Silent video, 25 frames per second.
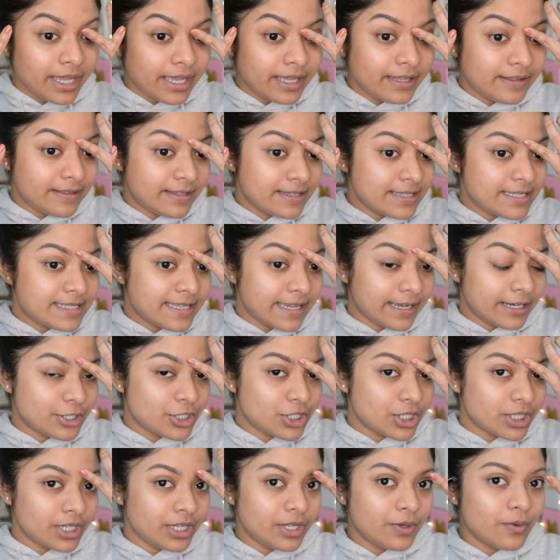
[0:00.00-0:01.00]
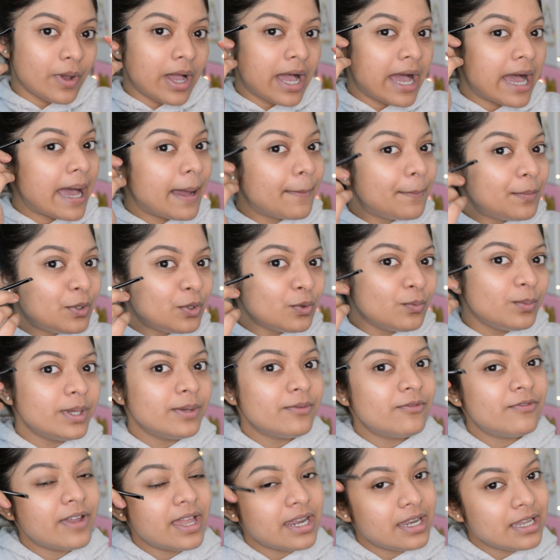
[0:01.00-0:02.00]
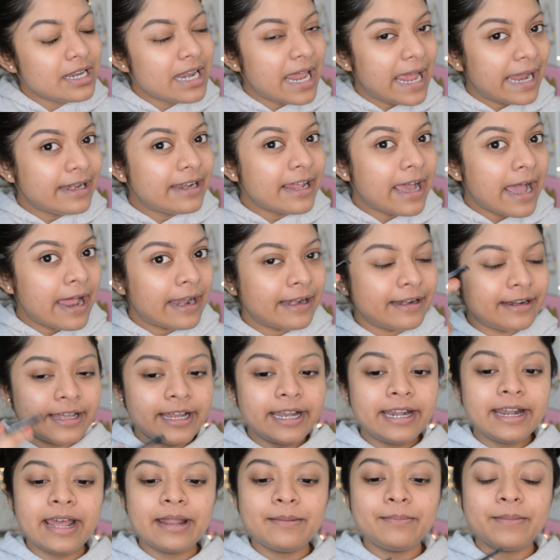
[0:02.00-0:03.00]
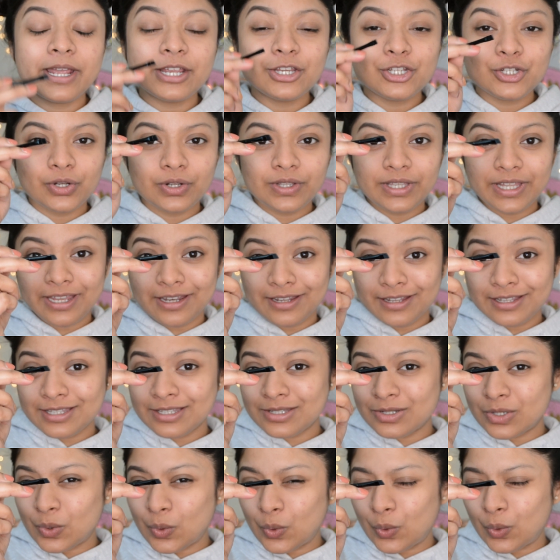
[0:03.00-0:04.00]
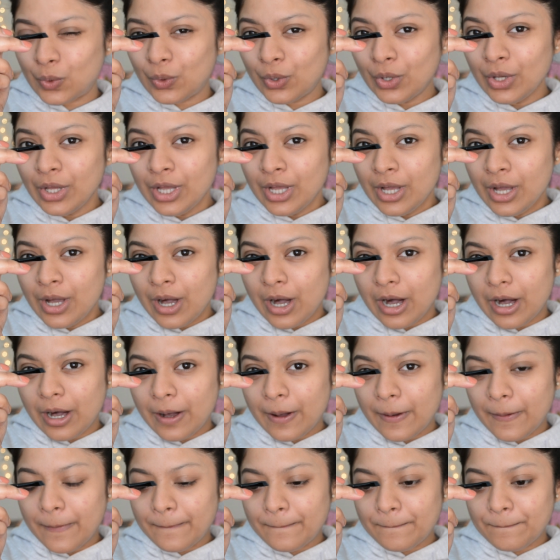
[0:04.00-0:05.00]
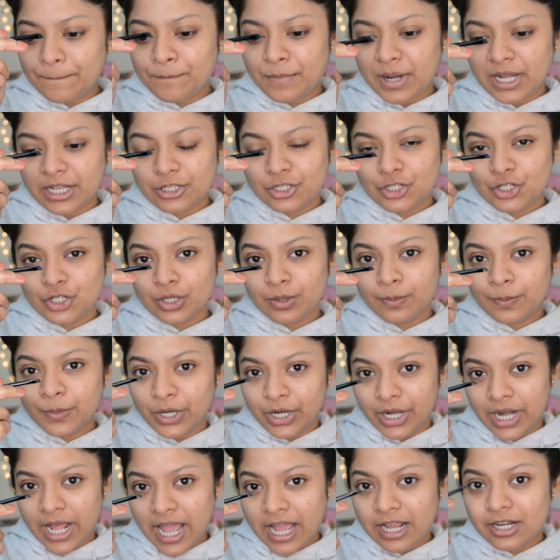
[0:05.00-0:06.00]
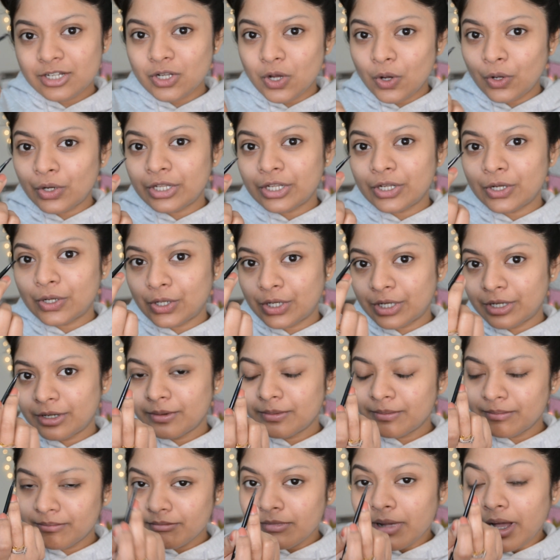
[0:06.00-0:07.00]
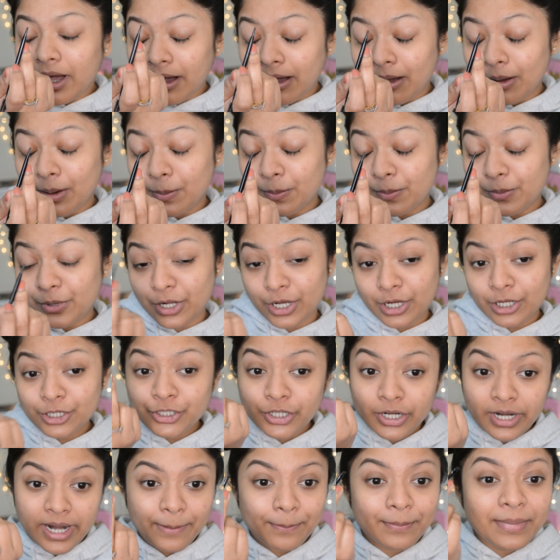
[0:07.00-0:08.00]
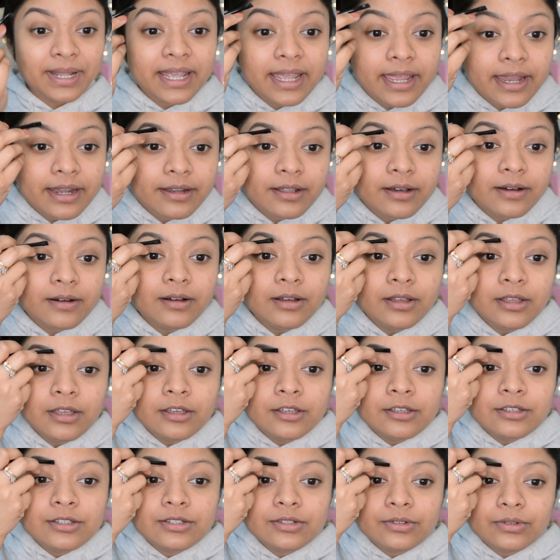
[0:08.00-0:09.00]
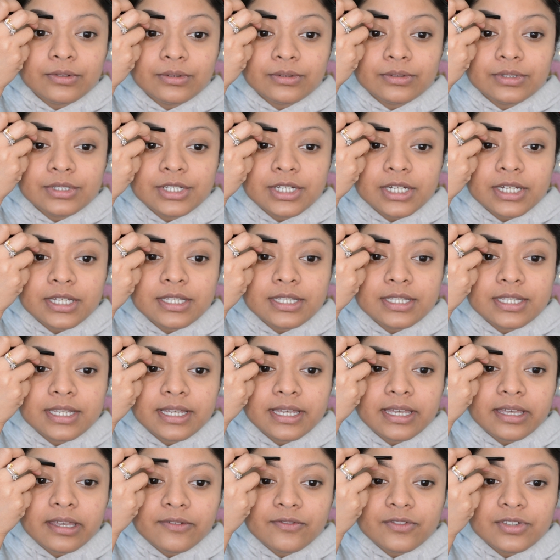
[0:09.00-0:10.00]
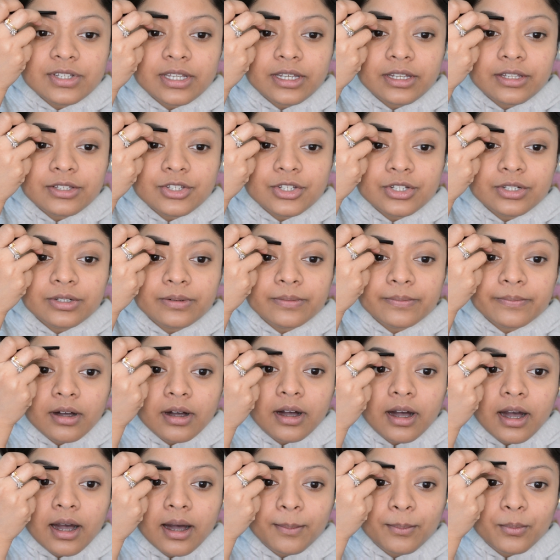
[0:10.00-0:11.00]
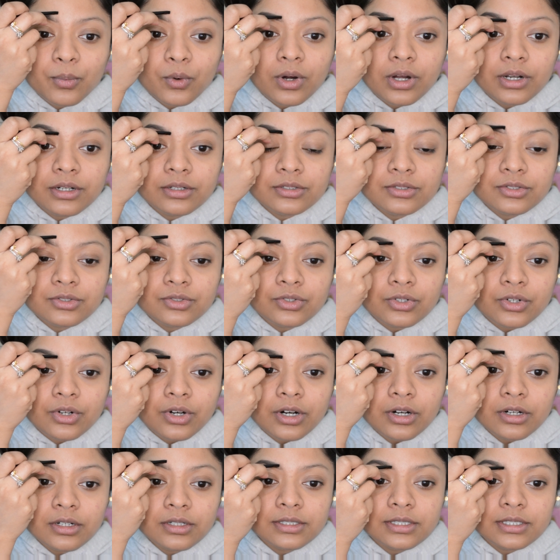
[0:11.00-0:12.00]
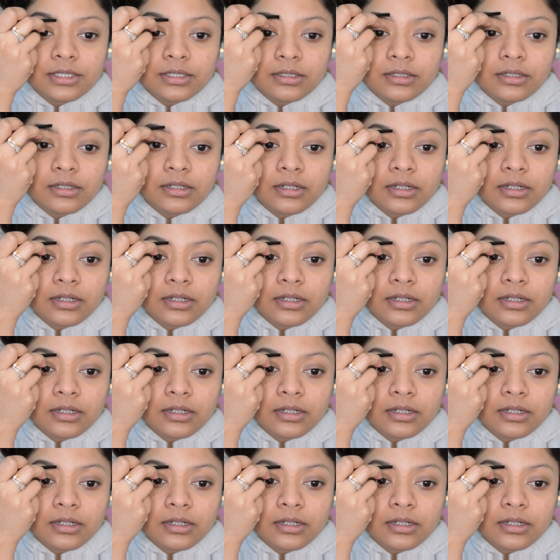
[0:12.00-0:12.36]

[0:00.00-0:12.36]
in this section. You have to be very light-handed and make sure there is no much product on your brush or applicator. So just give such upward strokes